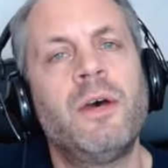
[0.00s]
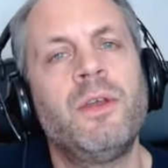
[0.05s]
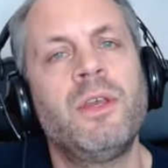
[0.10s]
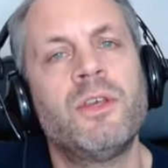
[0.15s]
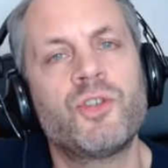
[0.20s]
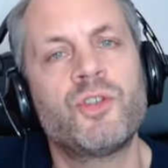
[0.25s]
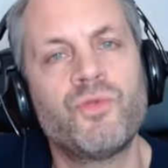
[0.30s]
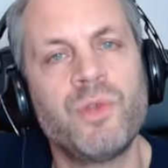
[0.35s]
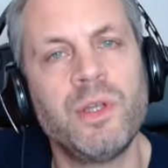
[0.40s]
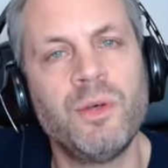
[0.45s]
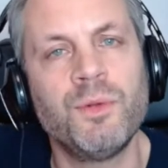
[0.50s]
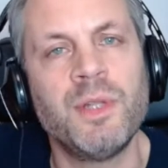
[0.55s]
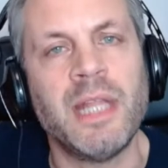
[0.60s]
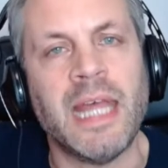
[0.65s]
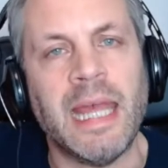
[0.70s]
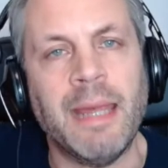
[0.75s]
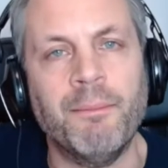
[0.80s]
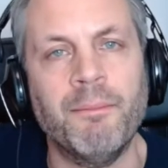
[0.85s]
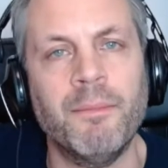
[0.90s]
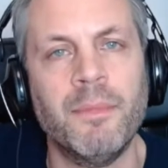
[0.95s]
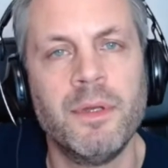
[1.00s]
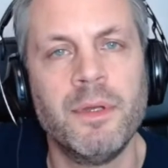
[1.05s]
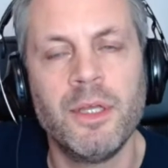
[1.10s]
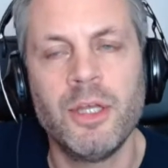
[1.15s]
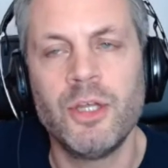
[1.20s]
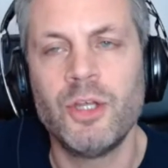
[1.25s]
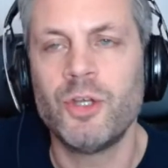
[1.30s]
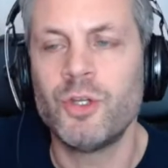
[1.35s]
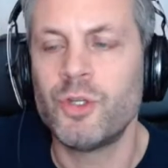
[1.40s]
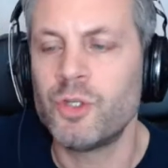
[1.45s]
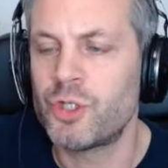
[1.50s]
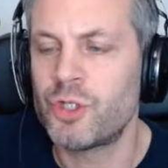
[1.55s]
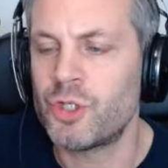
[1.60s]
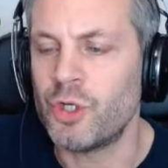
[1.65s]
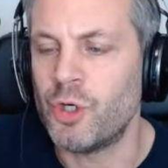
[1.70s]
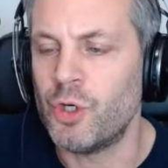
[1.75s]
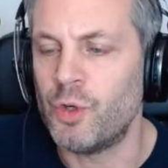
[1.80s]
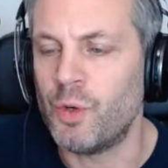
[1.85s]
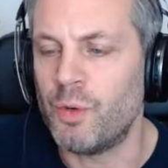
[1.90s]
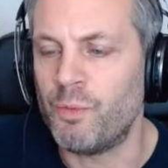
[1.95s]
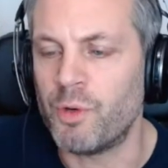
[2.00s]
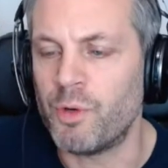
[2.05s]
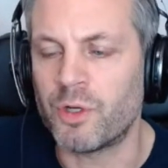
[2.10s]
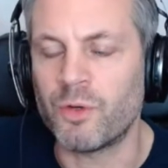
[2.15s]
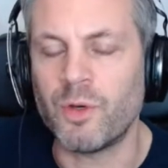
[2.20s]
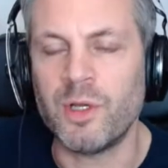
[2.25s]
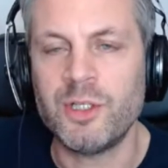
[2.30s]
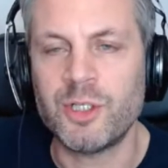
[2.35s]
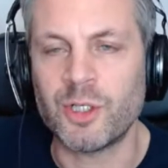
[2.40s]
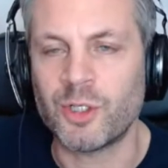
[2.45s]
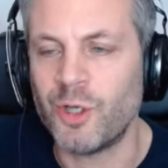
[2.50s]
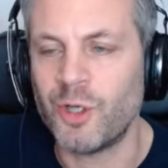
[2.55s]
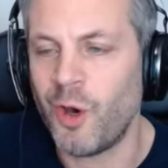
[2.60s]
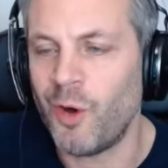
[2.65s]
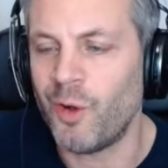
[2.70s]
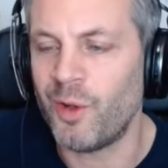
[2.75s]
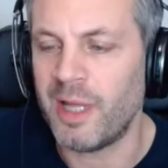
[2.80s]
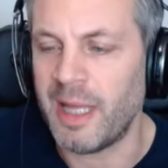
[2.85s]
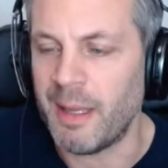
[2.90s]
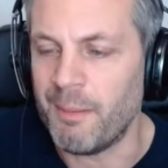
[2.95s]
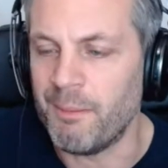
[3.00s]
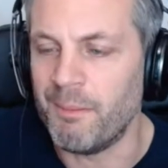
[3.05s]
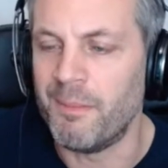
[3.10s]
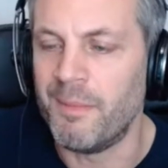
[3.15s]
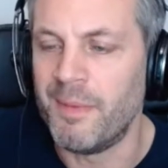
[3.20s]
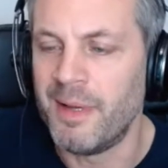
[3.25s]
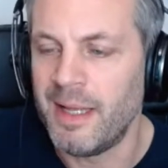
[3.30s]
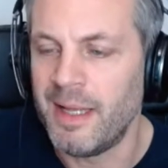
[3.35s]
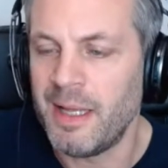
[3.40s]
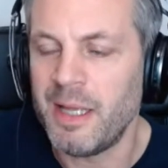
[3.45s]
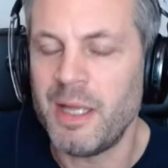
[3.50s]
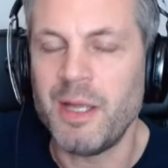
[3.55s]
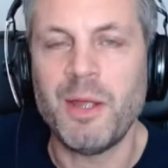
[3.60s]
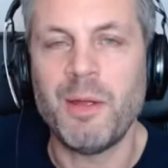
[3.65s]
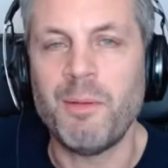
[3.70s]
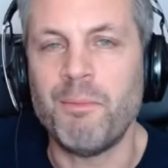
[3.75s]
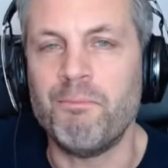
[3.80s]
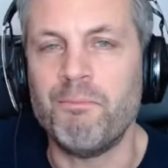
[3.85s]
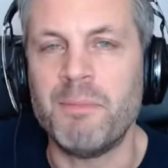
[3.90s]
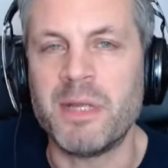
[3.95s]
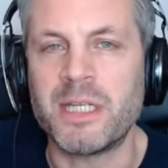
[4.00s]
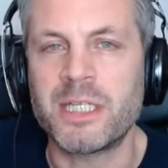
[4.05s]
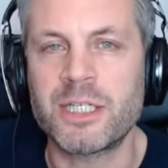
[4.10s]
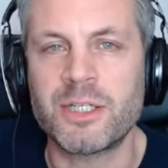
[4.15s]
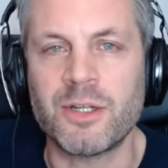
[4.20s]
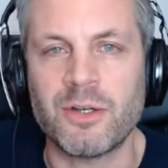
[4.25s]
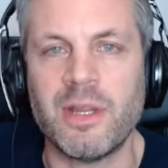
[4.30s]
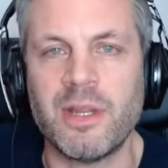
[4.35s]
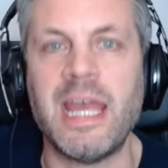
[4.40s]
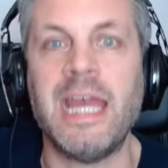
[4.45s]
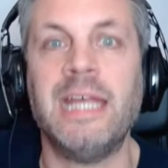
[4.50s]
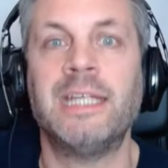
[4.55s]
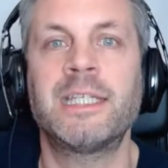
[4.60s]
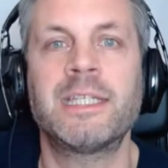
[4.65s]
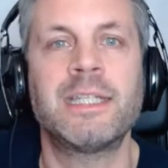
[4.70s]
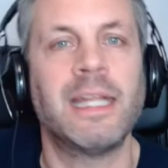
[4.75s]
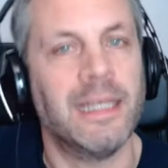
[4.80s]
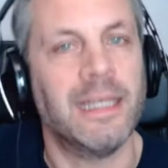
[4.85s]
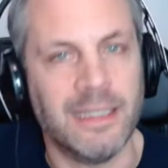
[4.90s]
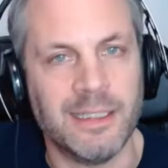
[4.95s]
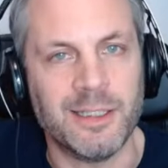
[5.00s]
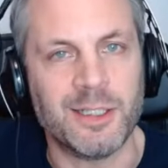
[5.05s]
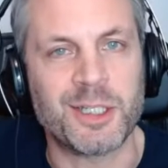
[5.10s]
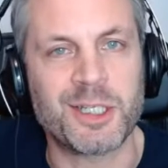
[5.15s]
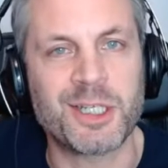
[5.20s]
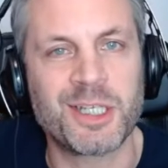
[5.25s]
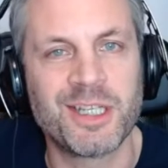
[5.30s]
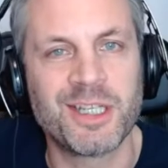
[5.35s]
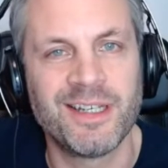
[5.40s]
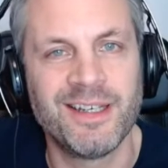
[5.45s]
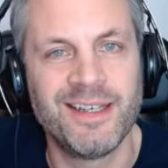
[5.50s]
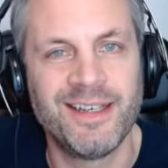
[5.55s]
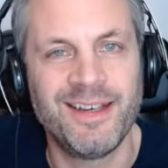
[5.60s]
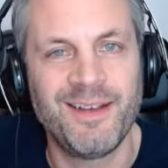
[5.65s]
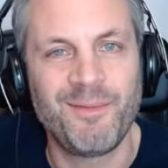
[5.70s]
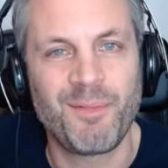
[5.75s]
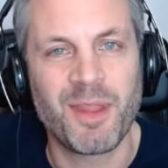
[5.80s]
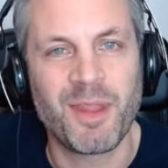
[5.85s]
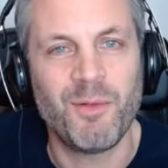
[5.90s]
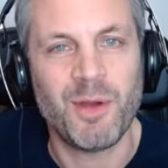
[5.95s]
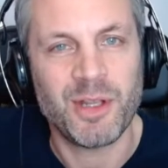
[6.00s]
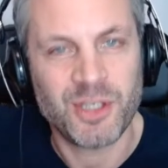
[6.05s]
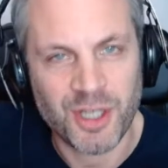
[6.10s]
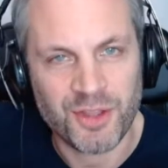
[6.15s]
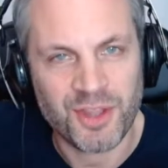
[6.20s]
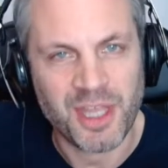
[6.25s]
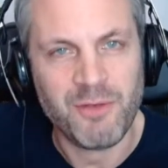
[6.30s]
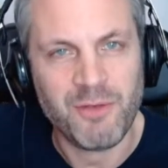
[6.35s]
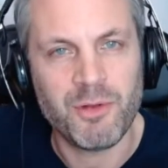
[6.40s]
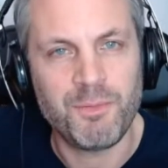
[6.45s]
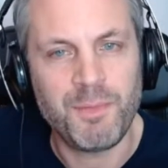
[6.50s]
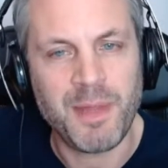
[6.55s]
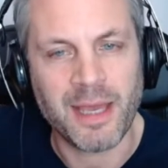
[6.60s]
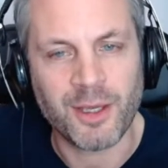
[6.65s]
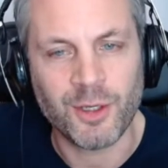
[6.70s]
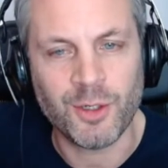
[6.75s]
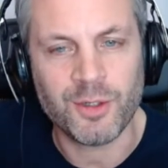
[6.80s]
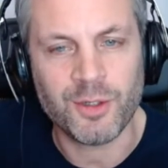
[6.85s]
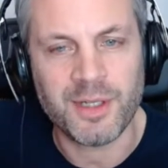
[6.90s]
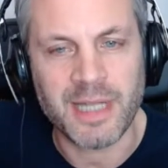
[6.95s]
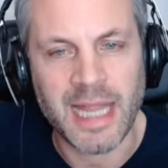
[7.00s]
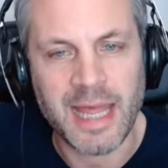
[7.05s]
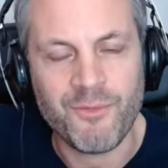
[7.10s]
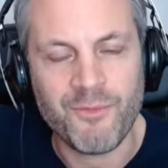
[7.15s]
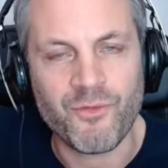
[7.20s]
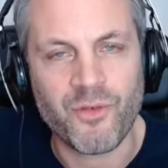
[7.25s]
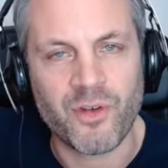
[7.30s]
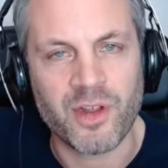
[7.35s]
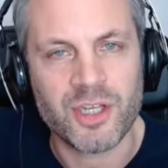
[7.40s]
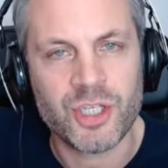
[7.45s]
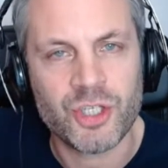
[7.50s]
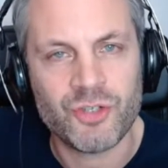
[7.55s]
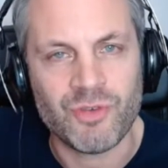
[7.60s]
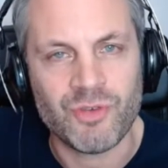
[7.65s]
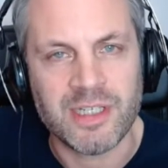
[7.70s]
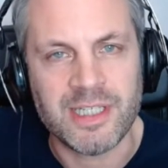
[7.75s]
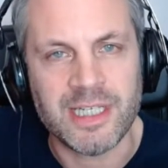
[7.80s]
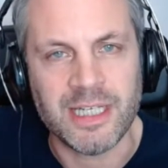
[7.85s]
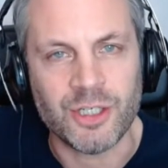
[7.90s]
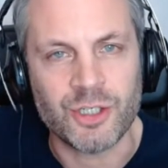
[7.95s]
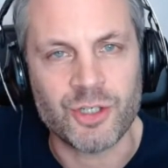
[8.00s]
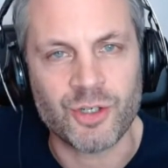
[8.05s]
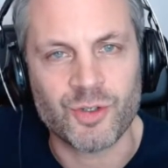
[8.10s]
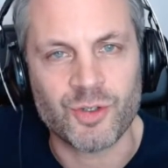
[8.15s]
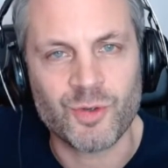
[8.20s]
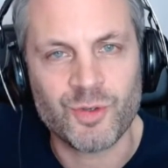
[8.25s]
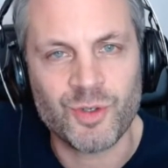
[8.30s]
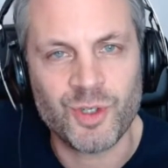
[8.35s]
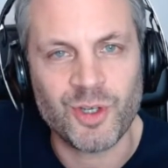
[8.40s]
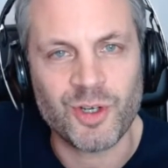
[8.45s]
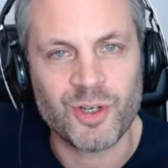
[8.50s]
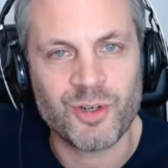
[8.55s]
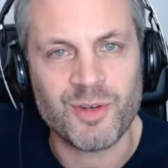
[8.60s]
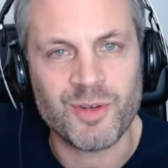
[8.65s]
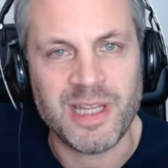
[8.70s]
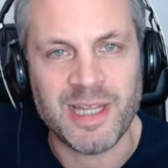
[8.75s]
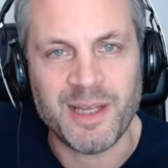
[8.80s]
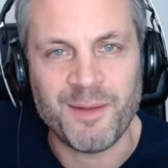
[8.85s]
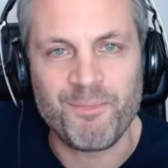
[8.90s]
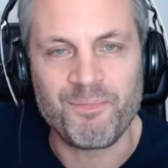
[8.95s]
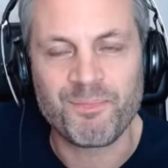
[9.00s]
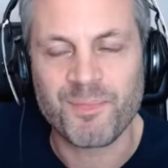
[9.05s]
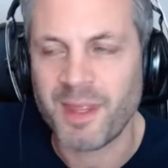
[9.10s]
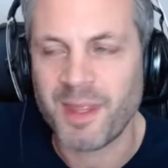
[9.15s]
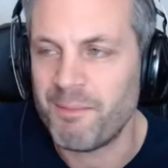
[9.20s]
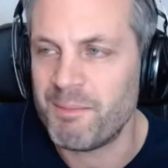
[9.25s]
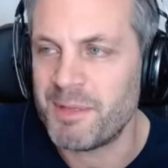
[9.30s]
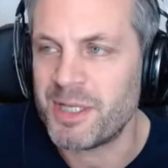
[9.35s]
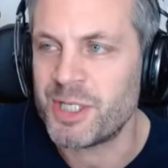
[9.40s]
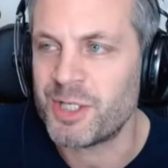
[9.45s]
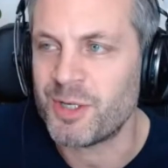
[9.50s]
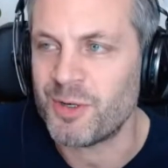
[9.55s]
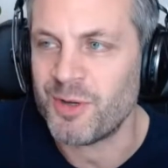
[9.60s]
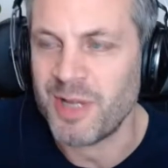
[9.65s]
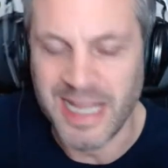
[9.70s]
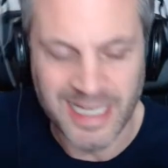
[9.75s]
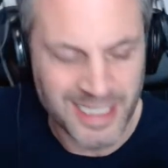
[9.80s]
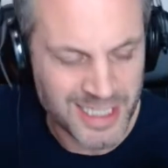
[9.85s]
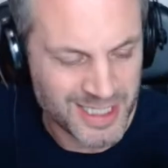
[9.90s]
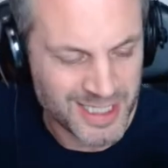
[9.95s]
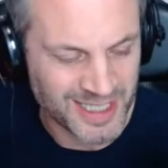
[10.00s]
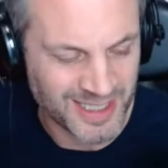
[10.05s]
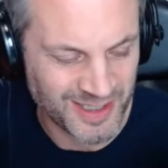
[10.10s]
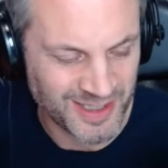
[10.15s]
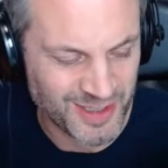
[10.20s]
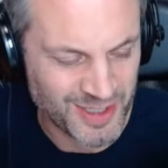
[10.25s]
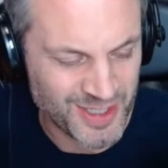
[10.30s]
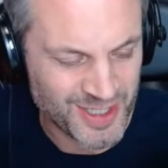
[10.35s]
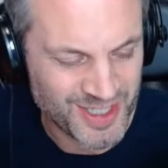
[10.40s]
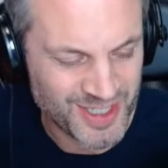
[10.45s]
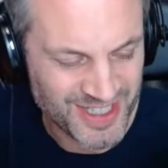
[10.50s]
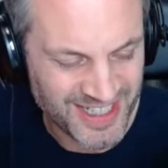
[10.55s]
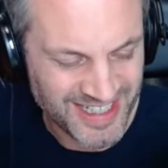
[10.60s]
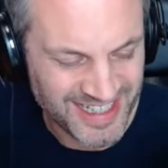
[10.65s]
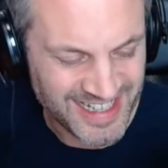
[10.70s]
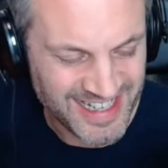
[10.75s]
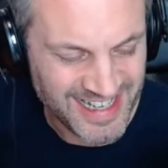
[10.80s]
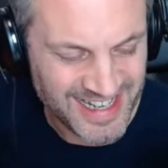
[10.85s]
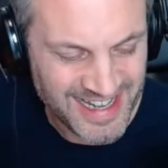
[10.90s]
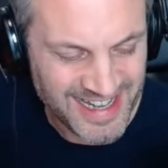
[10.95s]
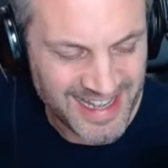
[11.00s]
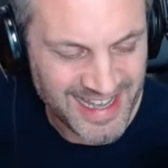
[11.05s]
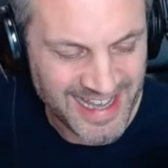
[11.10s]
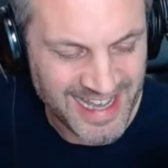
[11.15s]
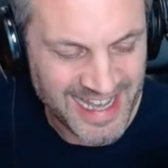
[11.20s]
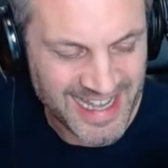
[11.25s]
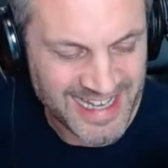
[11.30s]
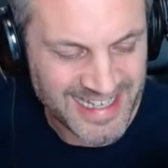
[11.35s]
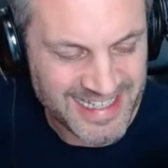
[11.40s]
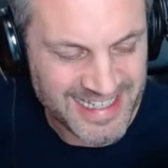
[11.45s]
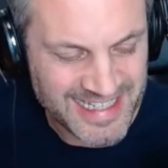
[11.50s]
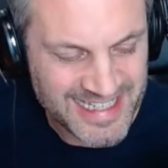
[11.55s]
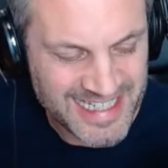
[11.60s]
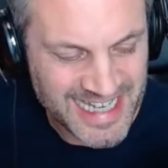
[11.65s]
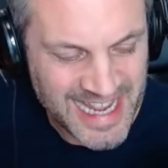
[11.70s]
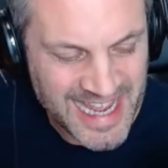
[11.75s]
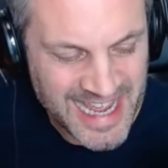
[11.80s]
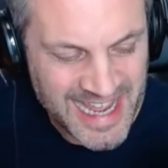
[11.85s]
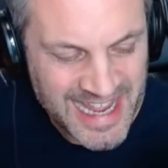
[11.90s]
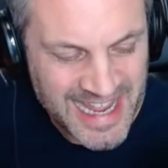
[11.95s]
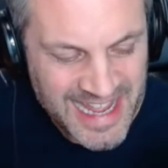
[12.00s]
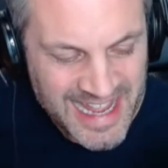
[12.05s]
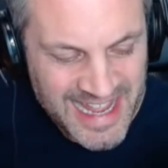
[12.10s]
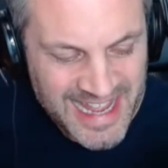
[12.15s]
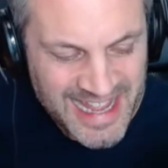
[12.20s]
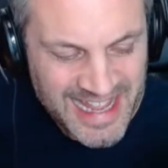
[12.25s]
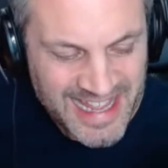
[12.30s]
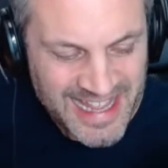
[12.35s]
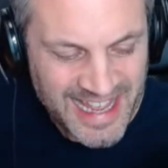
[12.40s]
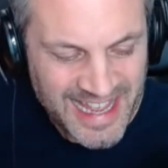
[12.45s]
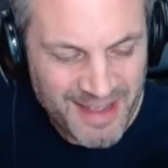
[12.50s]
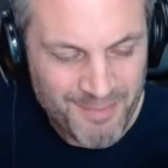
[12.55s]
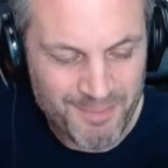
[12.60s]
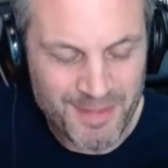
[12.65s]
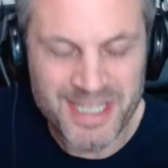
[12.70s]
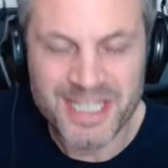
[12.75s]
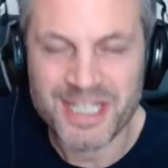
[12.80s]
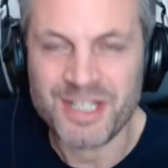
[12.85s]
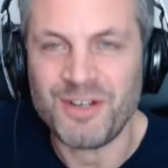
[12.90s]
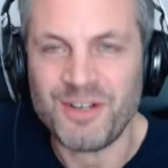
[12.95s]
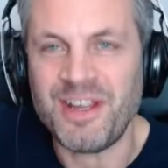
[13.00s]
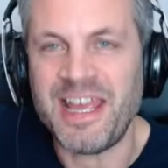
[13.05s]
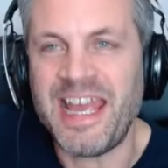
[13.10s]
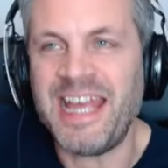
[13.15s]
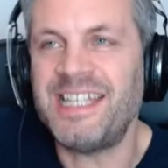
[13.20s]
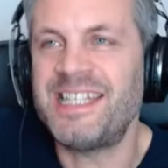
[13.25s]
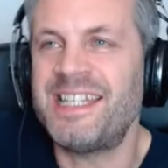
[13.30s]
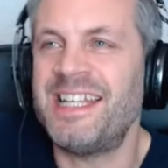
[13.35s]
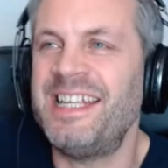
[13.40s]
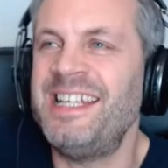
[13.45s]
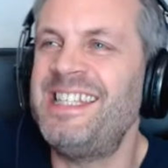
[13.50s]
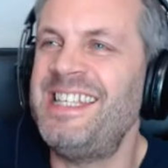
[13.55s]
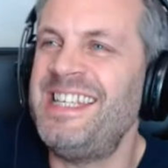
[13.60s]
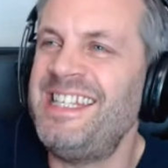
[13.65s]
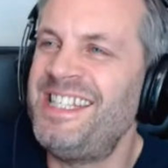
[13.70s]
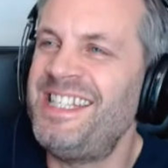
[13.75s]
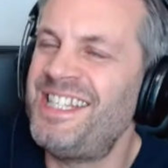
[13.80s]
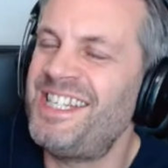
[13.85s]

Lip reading: you his real name, so we're going to call him Mr. Hastings, which I think would be a good name for a history teacher. Don't you agree? Mr. Hastings. And Mr. Hastings, he